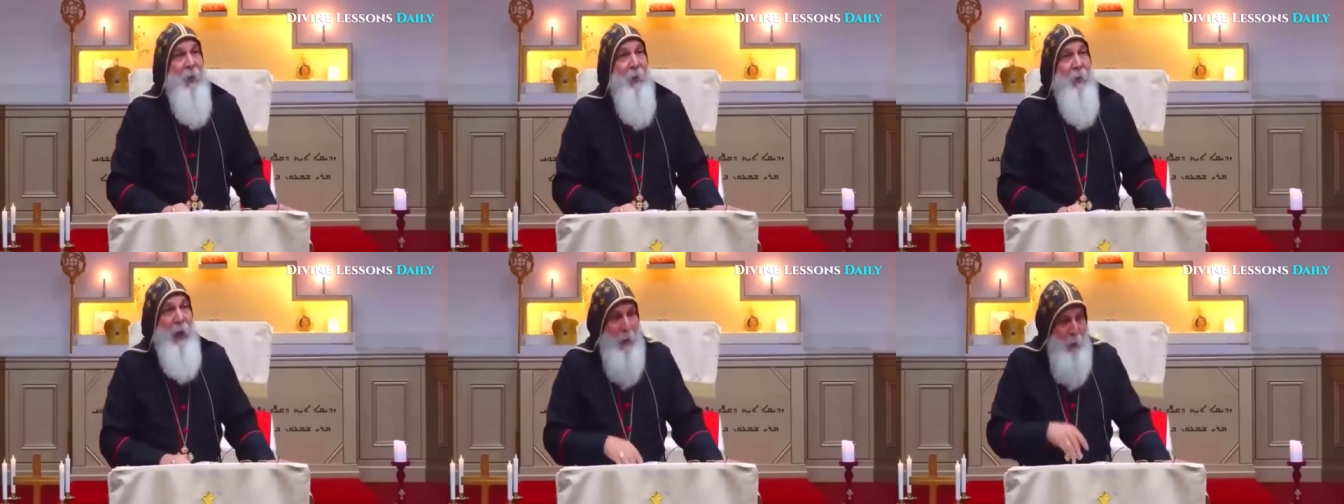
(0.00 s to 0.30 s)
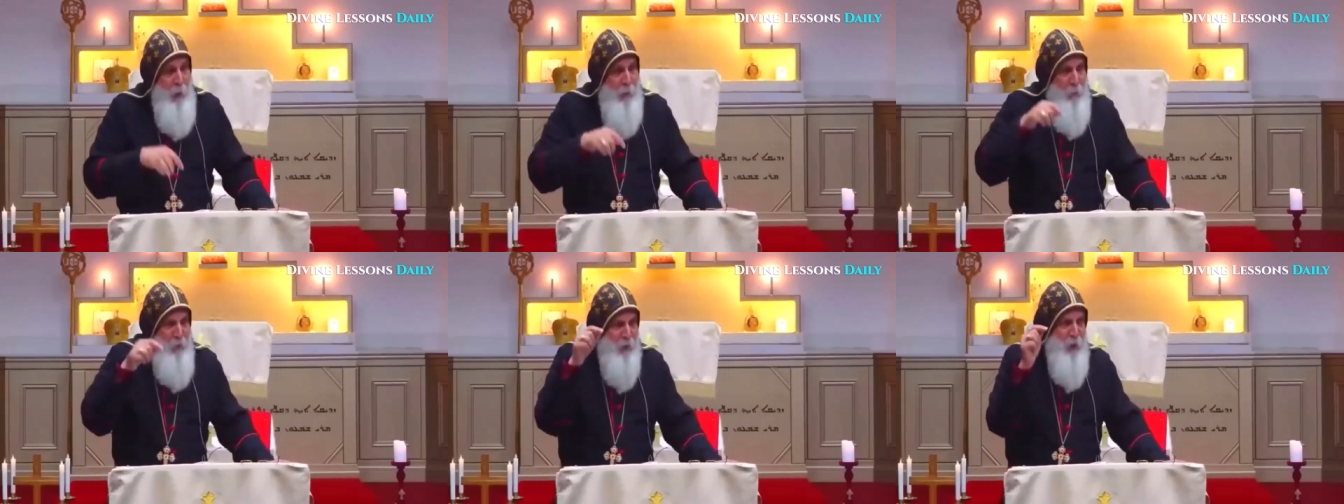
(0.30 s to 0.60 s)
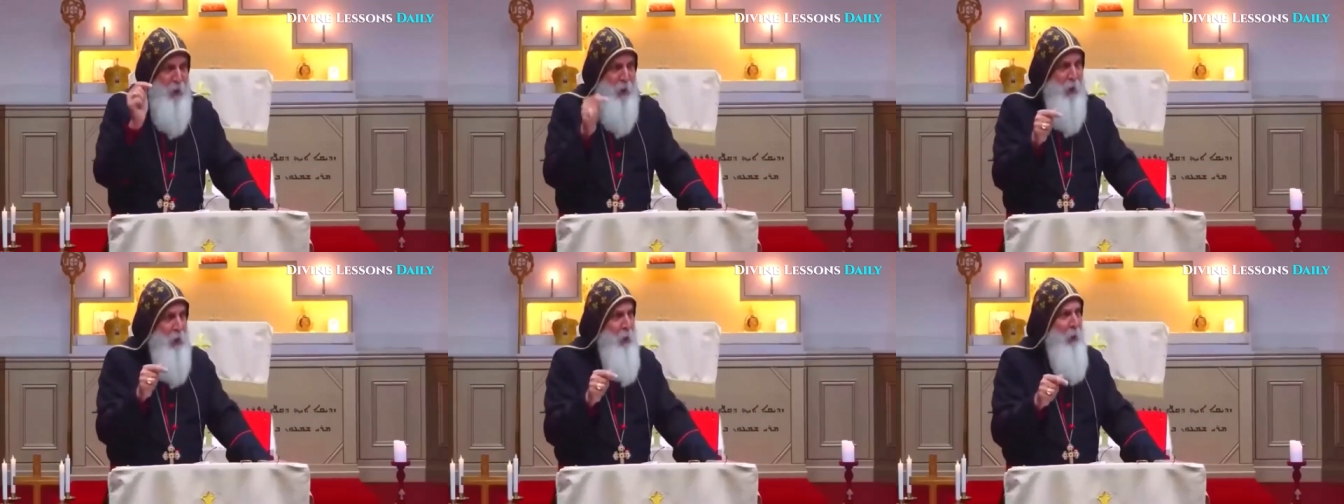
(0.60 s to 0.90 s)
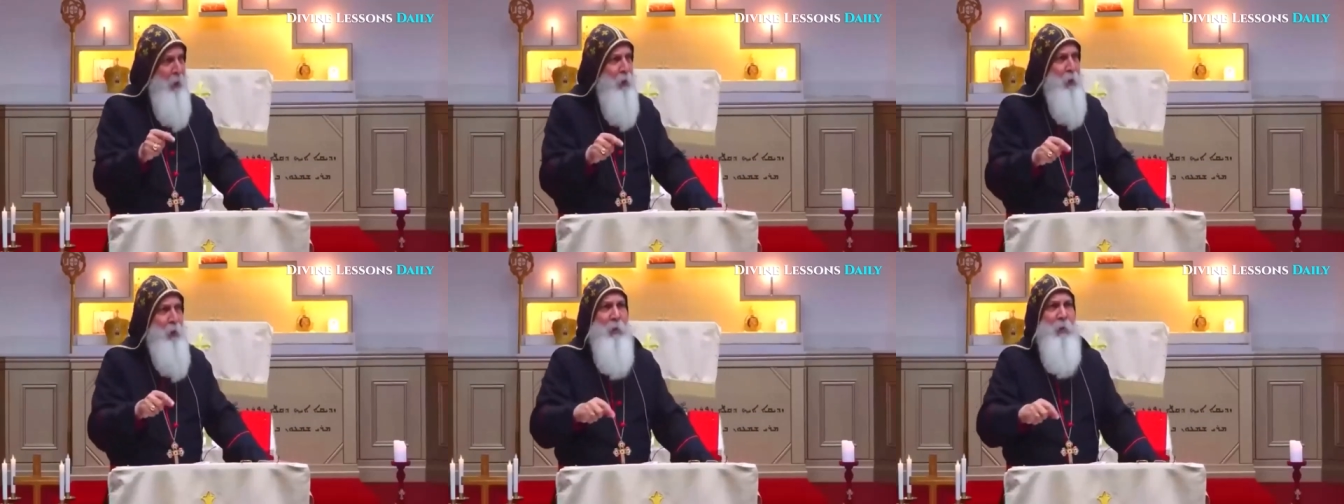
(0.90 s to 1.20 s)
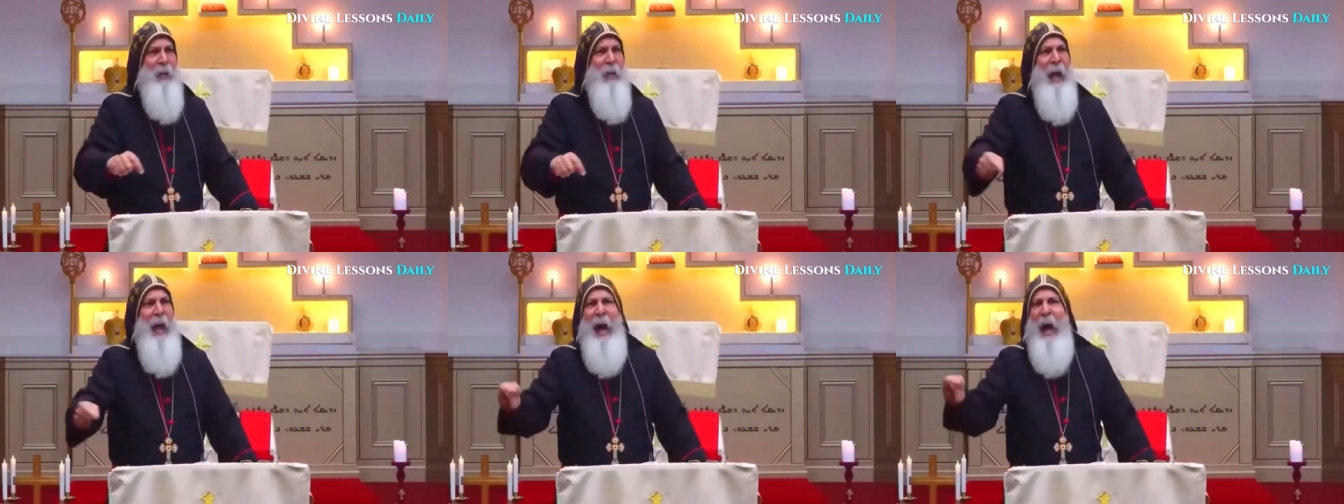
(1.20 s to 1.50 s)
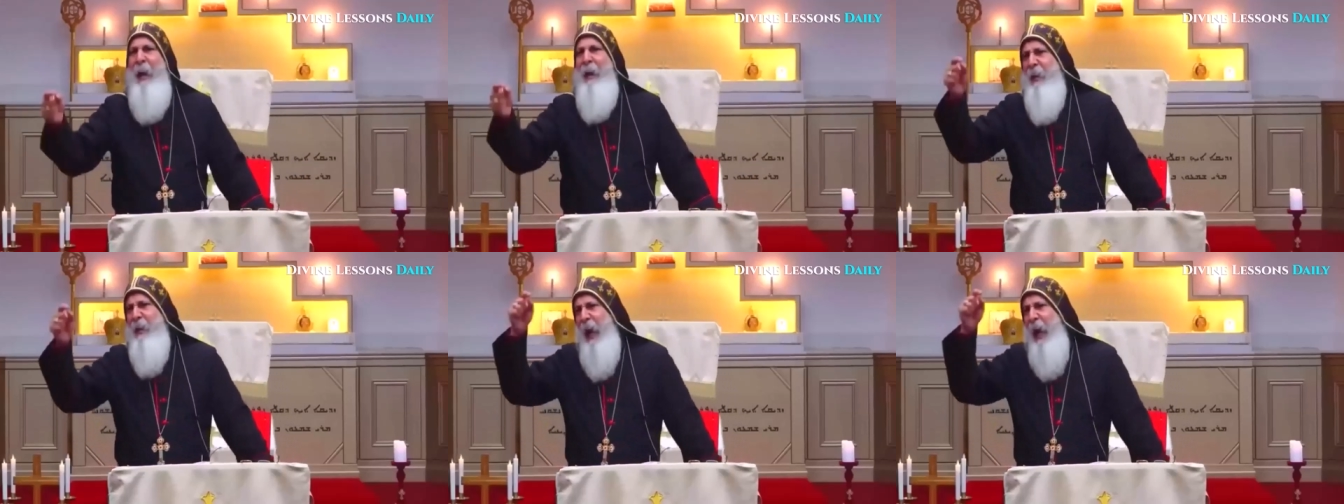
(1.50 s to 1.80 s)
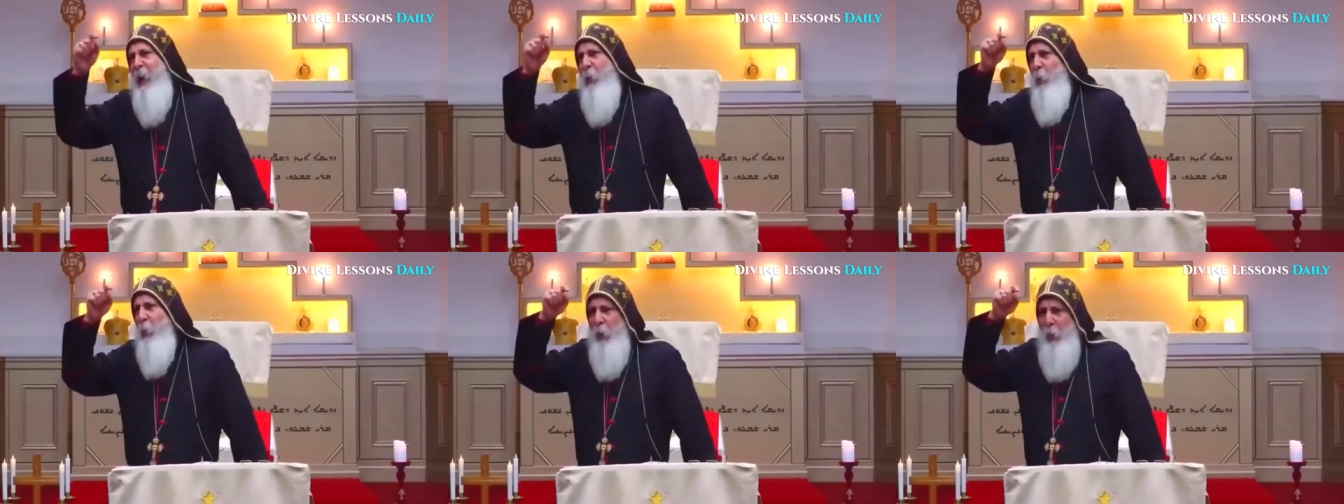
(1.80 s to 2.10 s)
They will ridicule you and
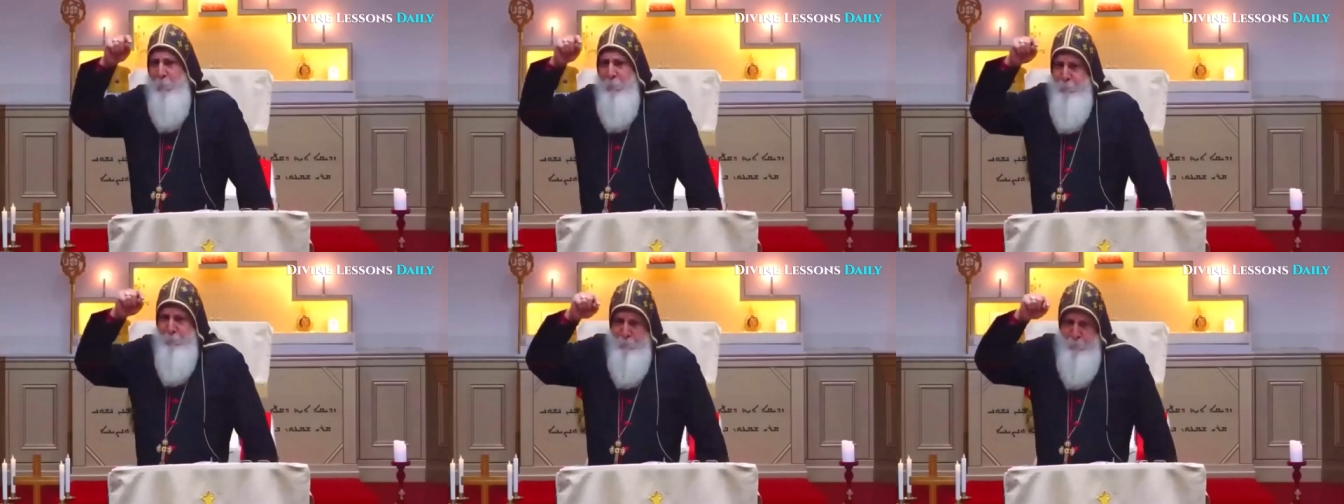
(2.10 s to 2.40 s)
they will